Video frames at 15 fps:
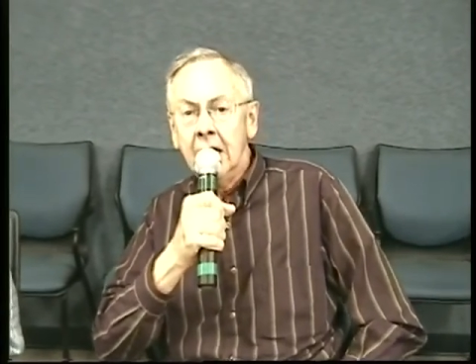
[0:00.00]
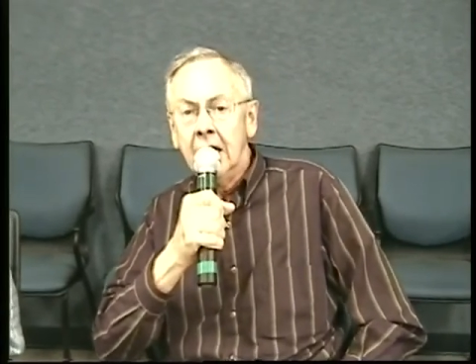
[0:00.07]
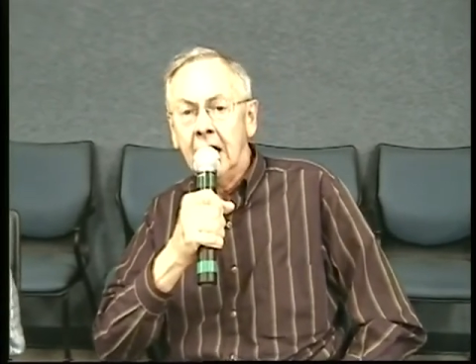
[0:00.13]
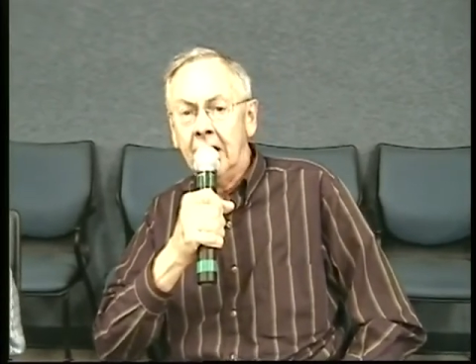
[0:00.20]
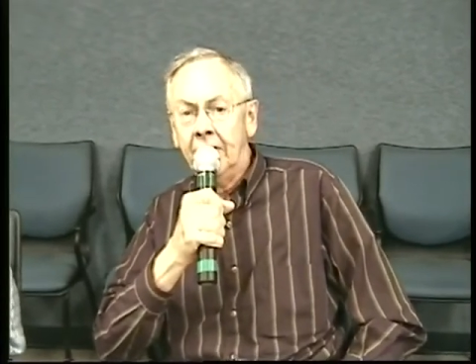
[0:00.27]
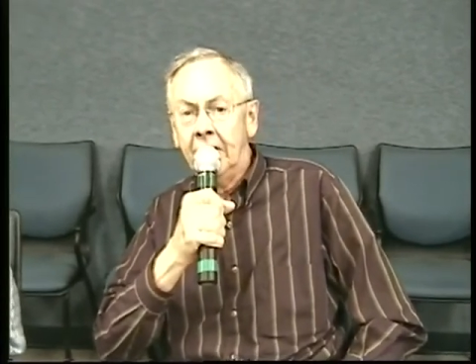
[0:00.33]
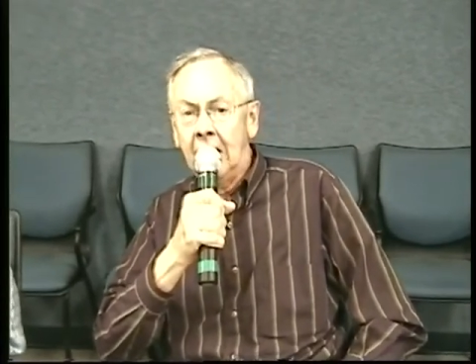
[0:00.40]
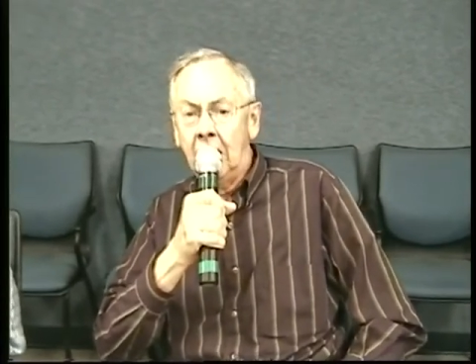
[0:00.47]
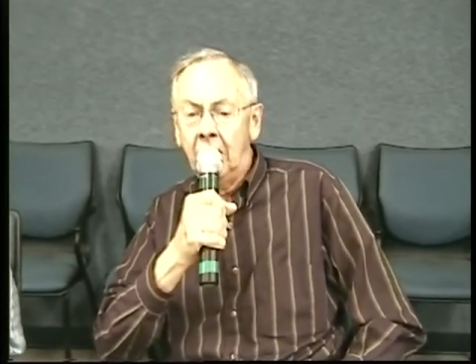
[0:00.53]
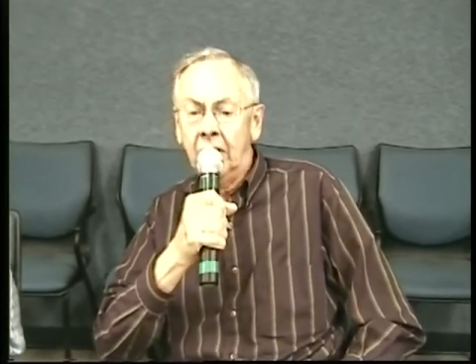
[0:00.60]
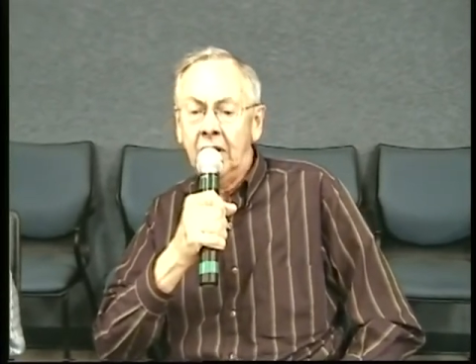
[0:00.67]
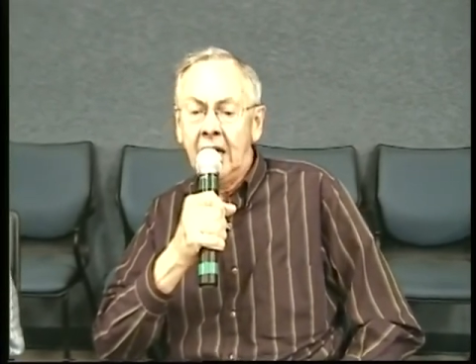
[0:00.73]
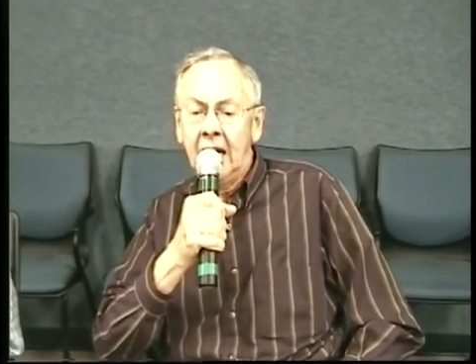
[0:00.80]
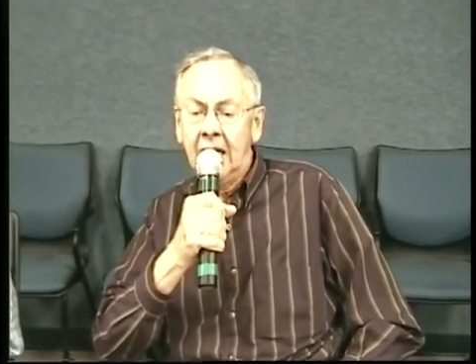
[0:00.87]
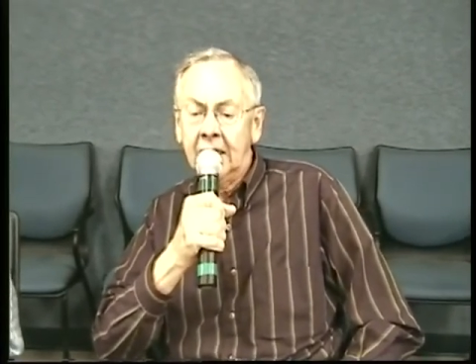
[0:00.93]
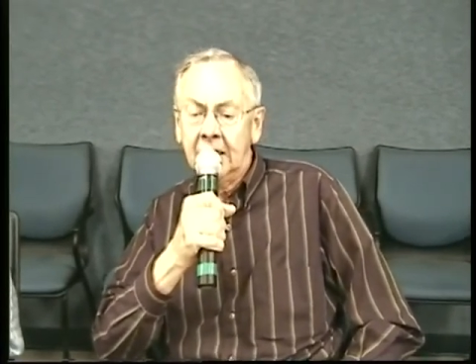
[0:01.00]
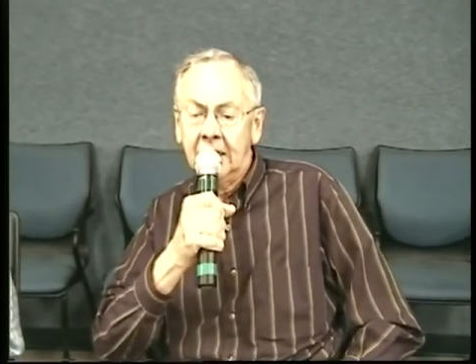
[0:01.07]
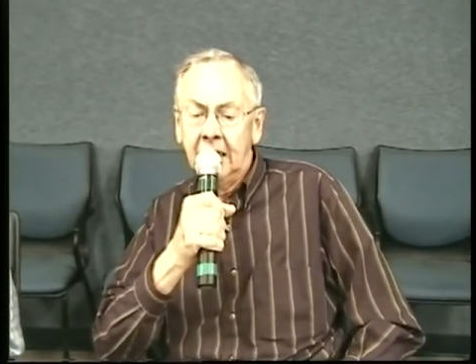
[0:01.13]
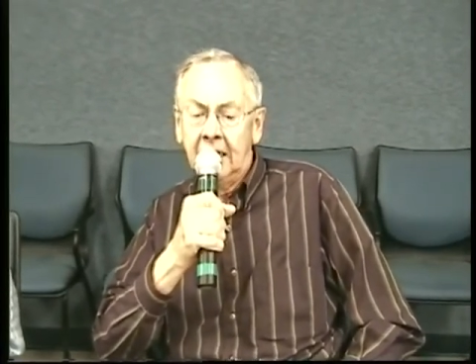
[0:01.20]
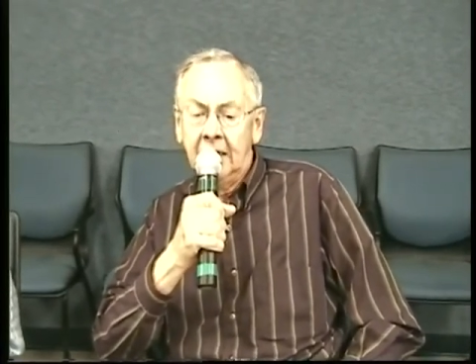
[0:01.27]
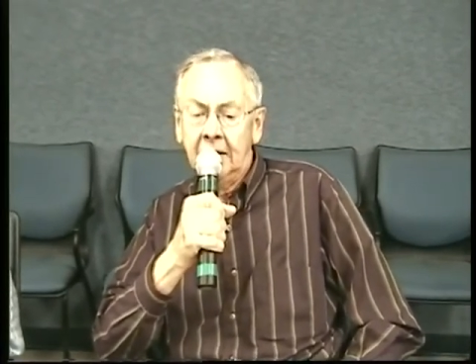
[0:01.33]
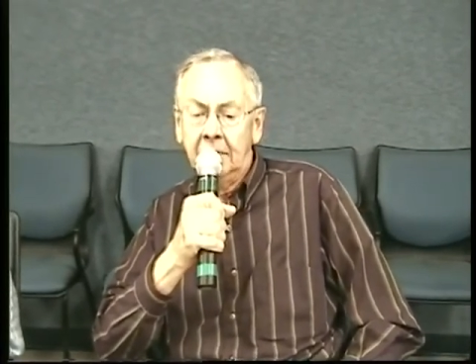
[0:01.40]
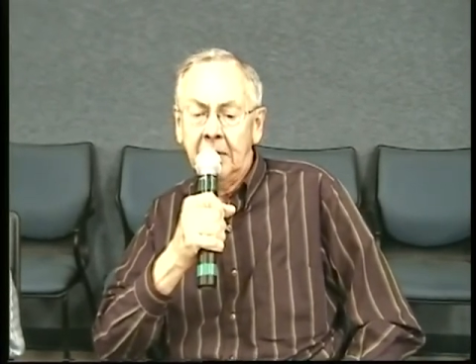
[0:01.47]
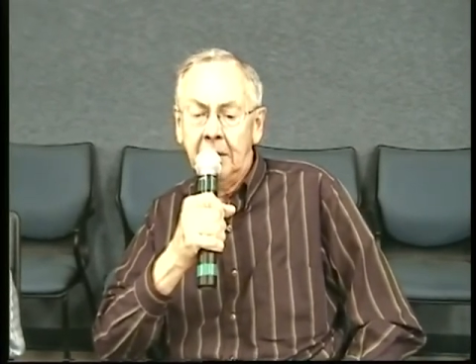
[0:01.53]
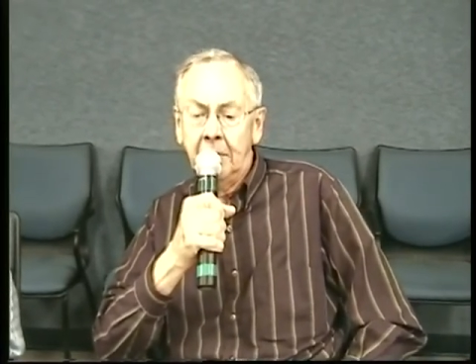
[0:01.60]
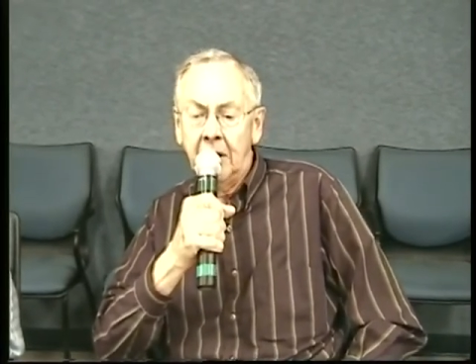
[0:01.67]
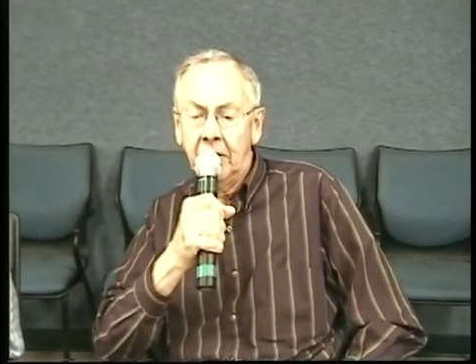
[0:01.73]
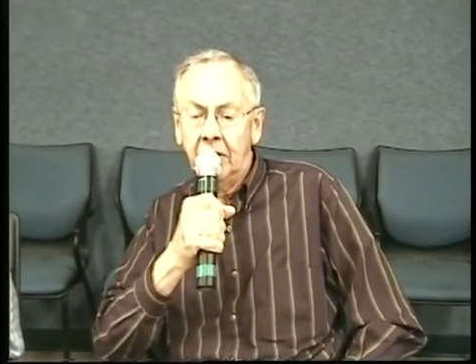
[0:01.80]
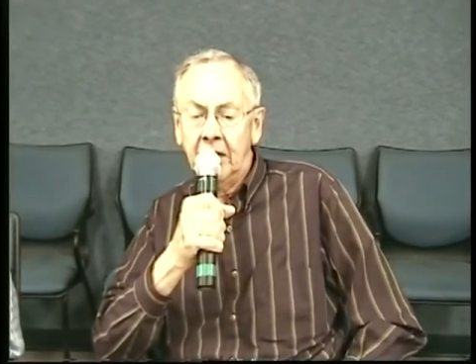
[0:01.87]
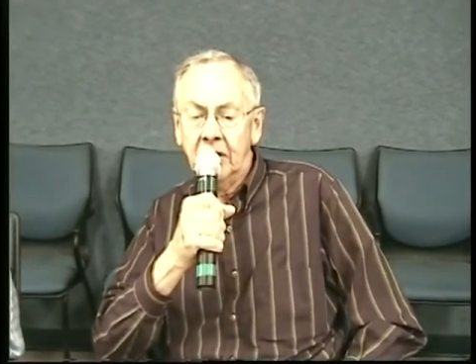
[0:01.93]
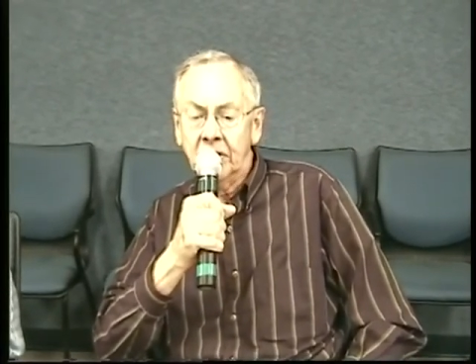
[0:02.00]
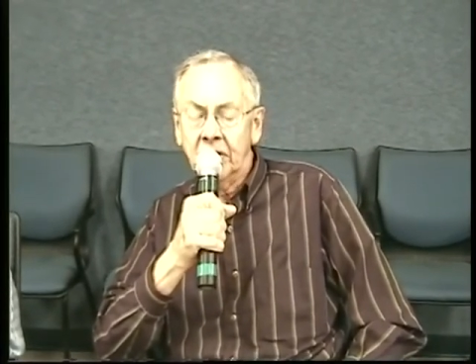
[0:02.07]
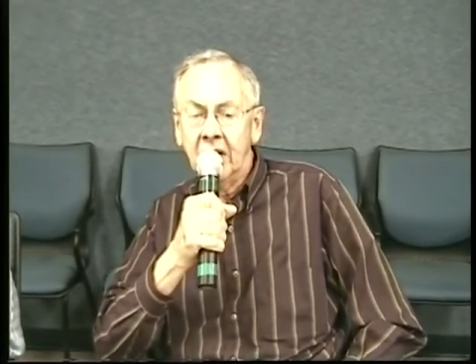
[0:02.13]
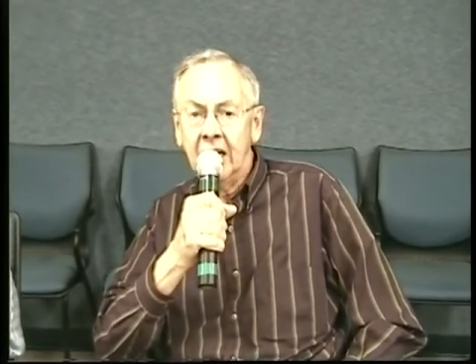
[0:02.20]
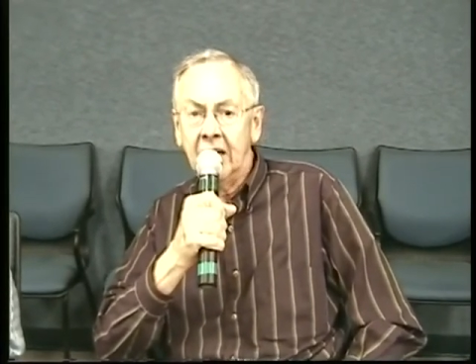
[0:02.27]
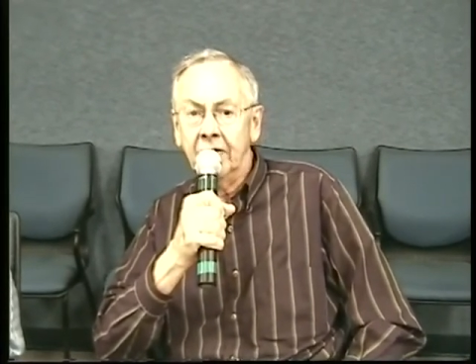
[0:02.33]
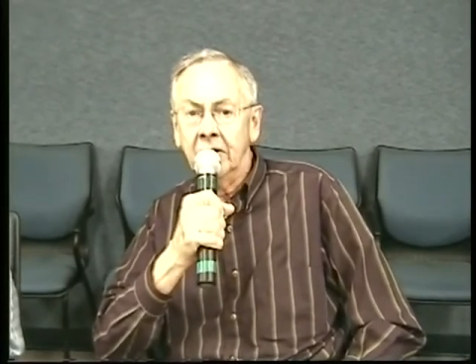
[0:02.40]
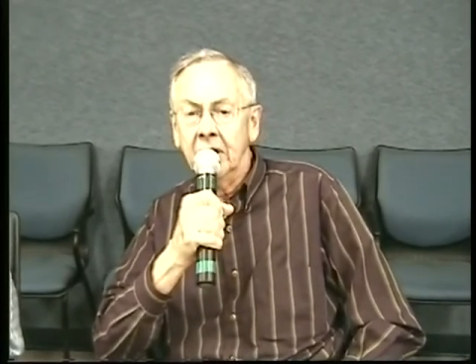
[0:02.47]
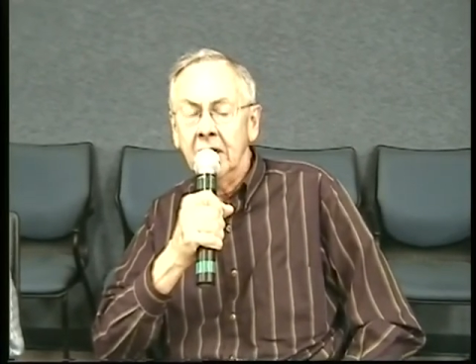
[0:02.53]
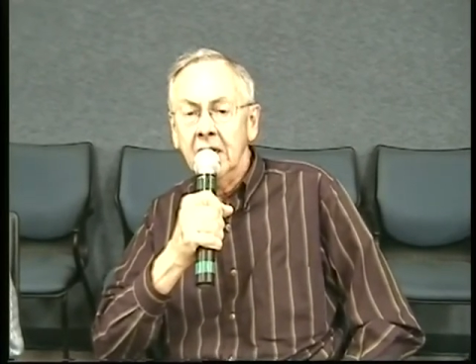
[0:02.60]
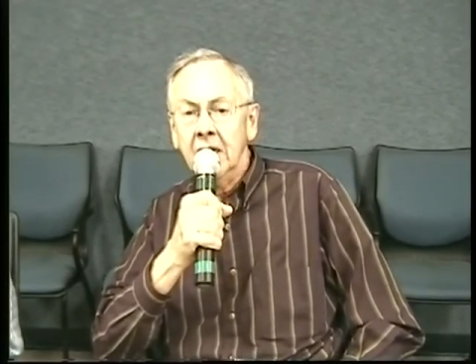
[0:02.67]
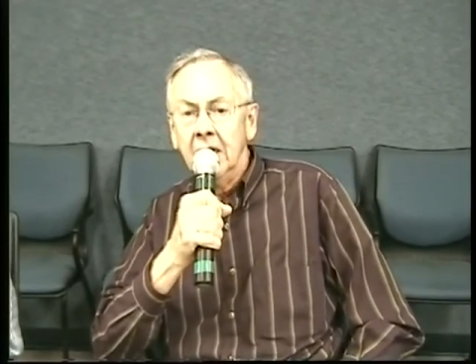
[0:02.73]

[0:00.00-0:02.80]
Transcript: I found that my mother had saved.